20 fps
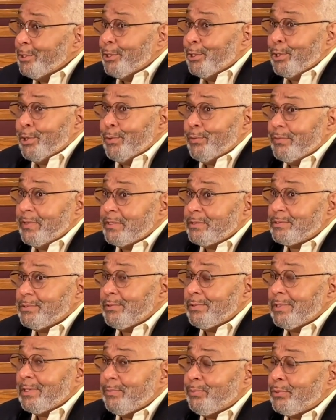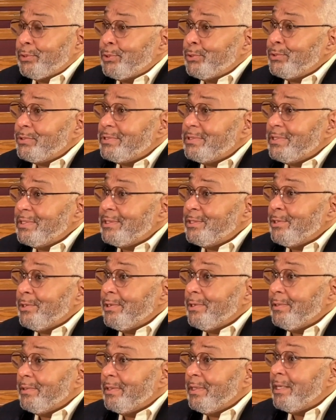You know, they certainly produce it in
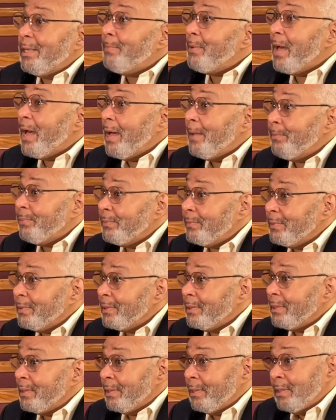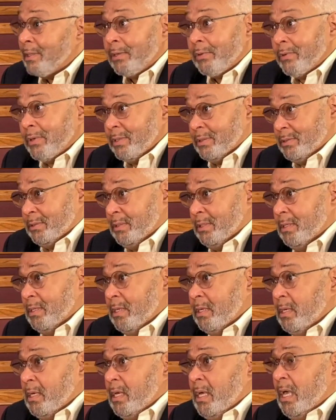their hip hop. Sure they do, lyrics. Absolutely,
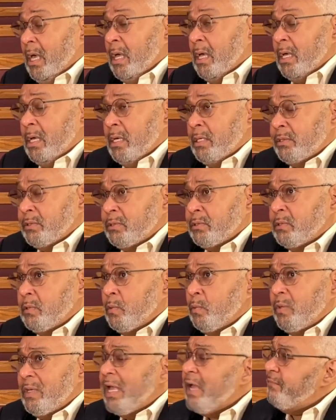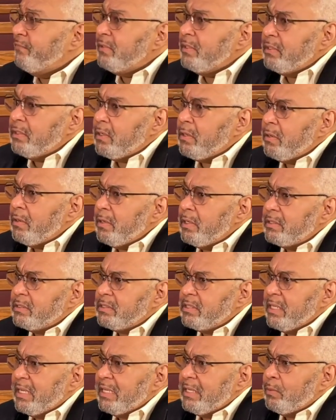absolutely. Uh, so we have to encourage
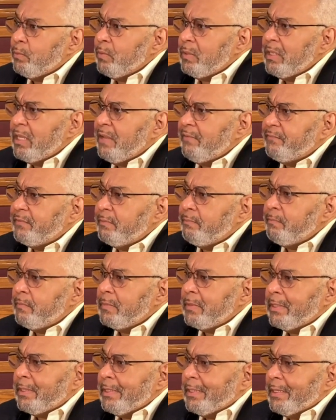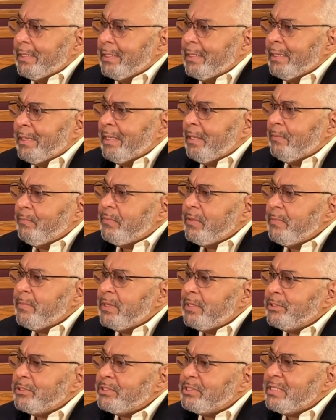that, and we have to help them
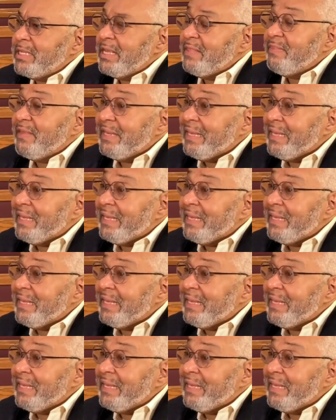understand that